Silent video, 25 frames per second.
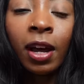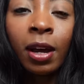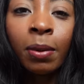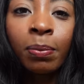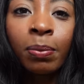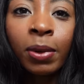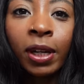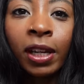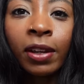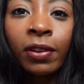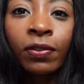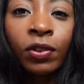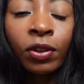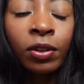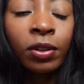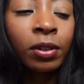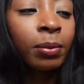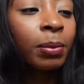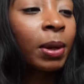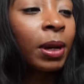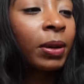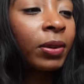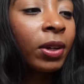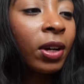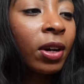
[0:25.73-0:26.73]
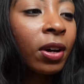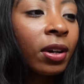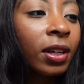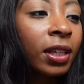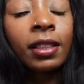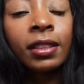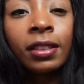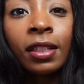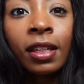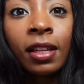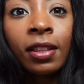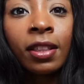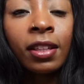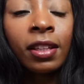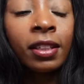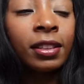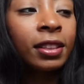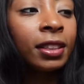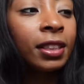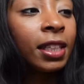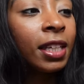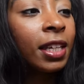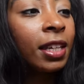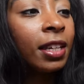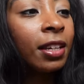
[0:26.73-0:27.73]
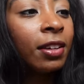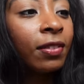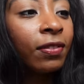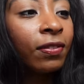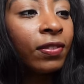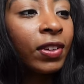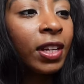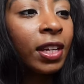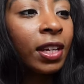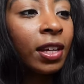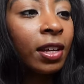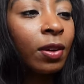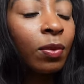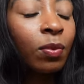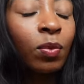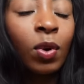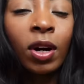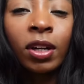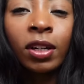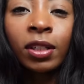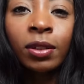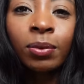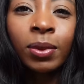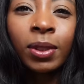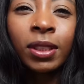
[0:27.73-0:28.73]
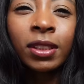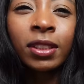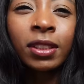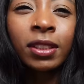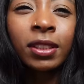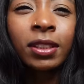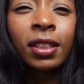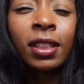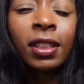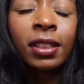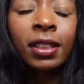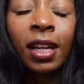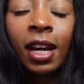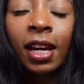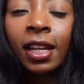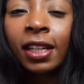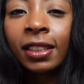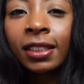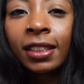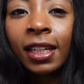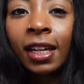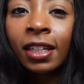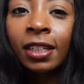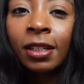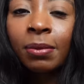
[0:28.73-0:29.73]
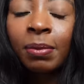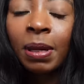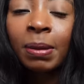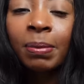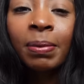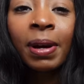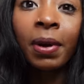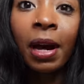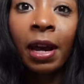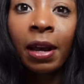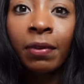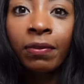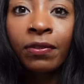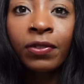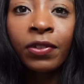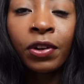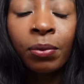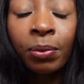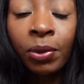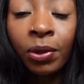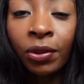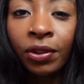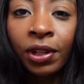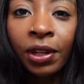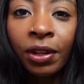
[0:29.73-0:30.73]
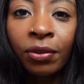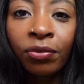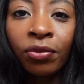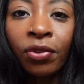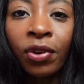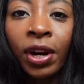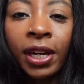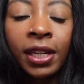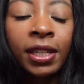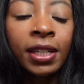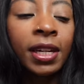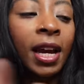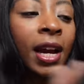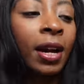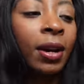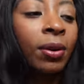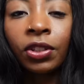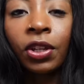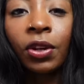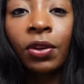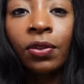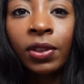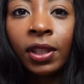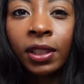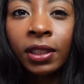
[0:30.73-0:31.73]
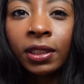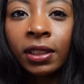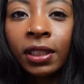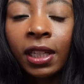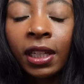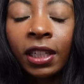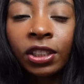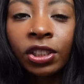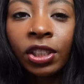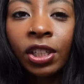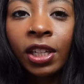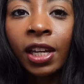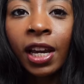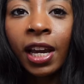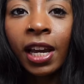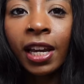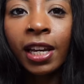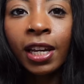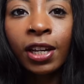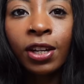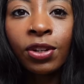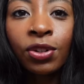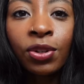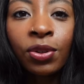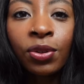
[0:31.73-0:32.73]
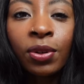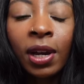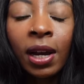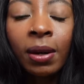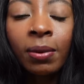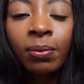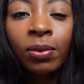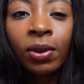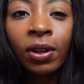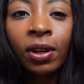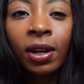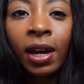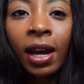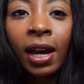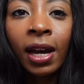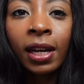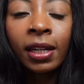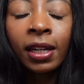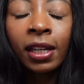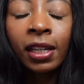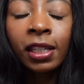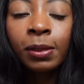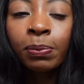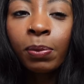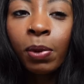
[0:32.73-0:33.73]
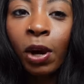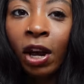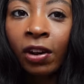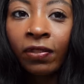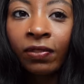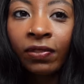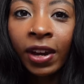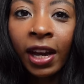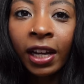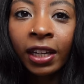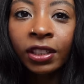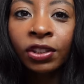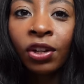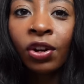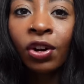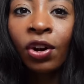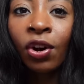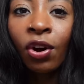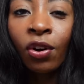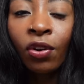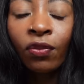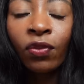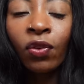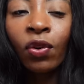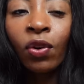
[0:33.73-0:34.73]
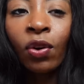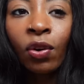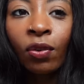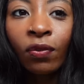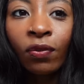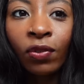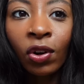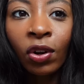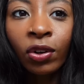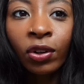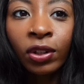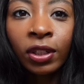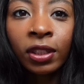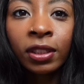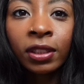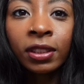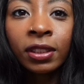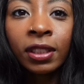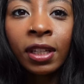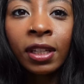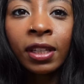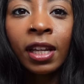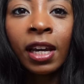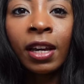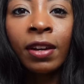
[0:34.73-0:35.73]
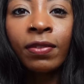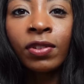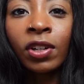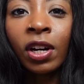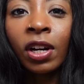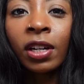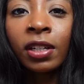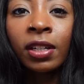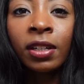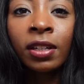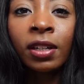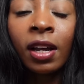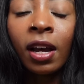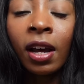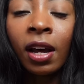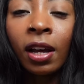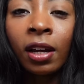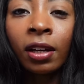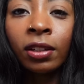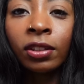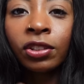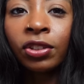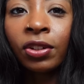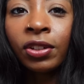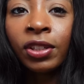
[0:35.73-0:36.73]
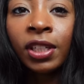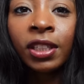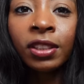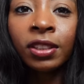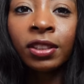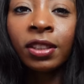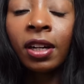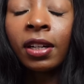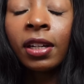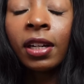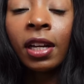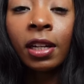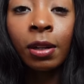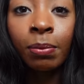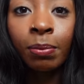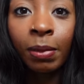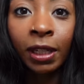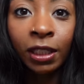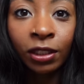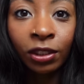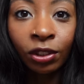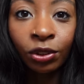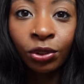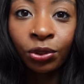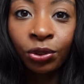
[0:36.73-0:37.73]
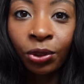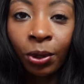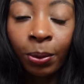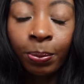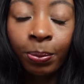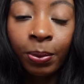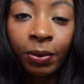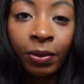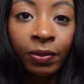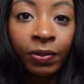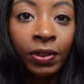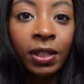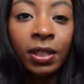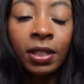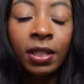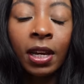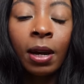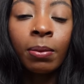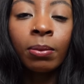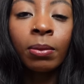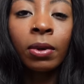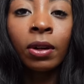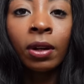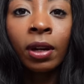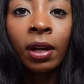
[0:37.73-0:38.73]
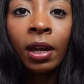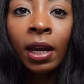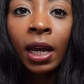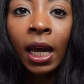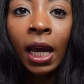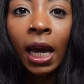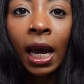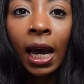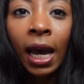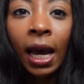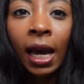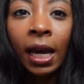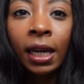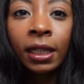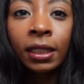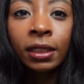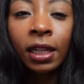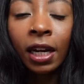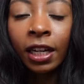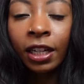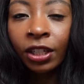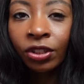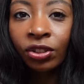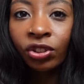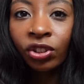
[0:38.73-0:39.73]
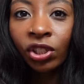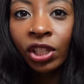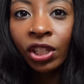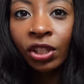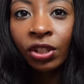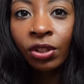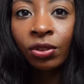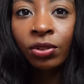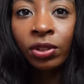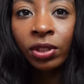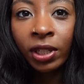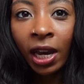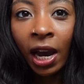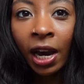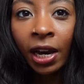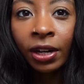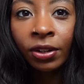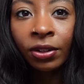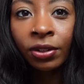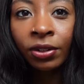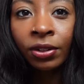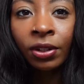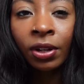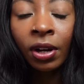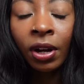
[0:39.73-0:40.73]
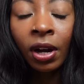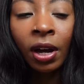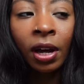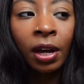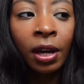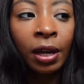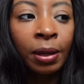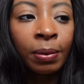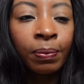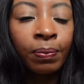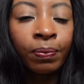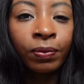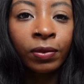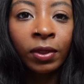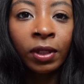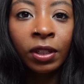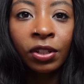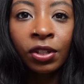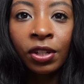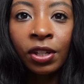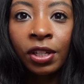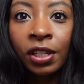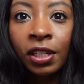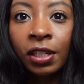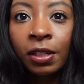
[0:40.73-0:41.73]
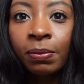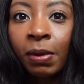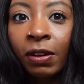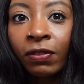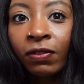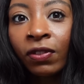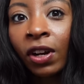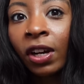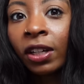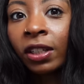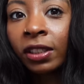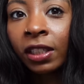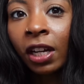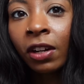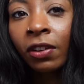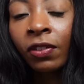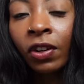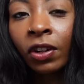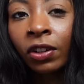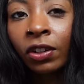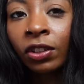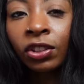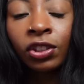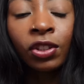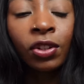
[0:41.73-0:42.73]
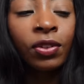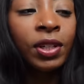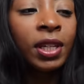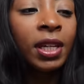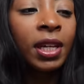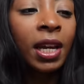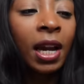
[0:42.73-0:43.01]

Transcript: but if you're in America, it's the ZV-1, which does kind of sound a bit better. I'm filming on it right now. So this is actually a new camera and it's perfect for vloggers. They've done, Sony's done an amazing job with this camera, and I usually use Canon, so this is my first ever Sony